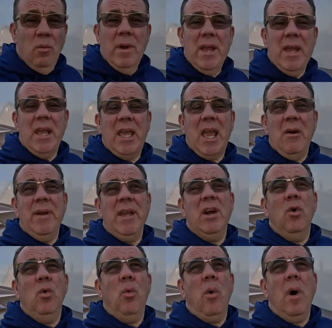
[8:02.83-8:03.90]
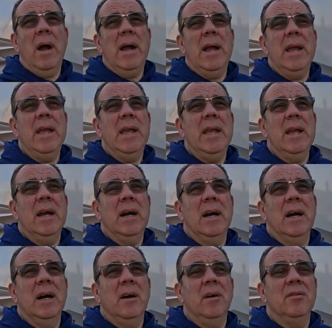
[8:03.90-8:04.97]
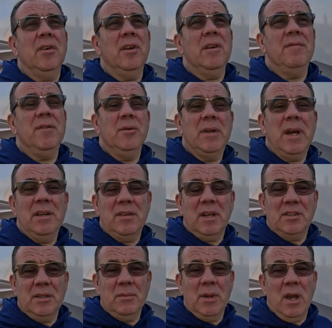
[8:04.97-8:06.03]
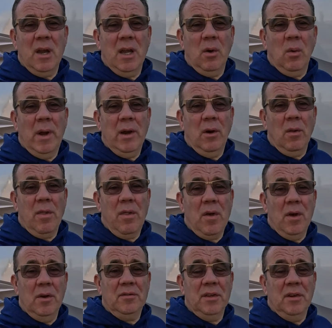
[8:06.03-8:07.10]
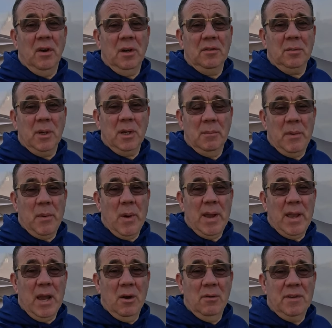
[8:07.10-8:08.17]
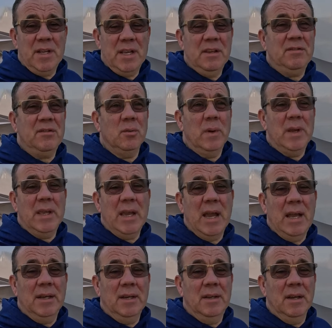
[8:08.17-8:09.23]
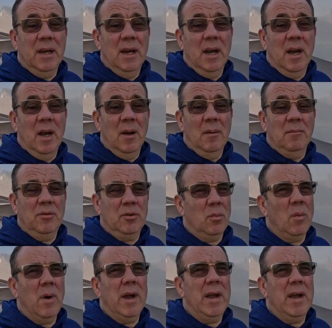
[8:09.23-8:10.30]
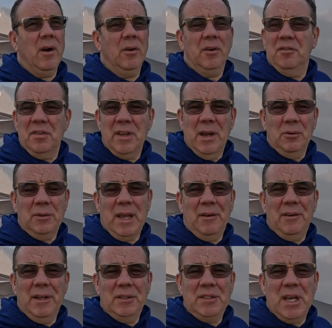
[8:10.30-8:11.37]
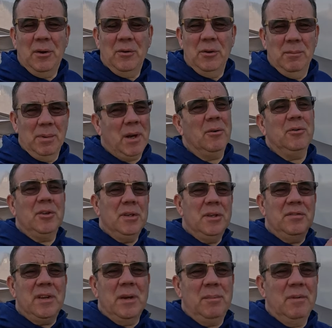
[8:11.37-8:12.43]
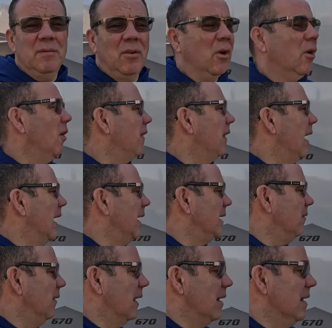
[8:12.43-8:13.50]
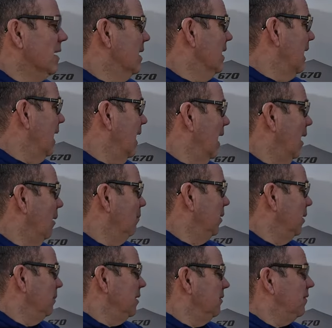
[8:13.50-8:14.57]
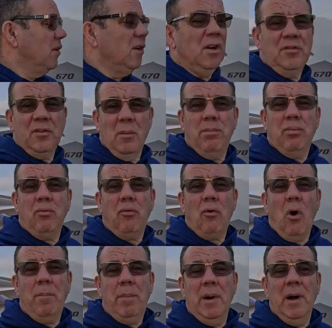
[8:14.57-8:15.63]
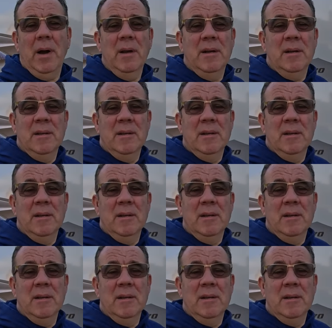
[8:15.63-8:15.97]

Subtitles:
we're going away, it's only a few days actually, we're going away on Thursday night, so we're going to be away over the Easter weekend, somewhere on a CL down near Cheltenham, but I'll do you a separate vlog on that anyway. But it'll be the first proper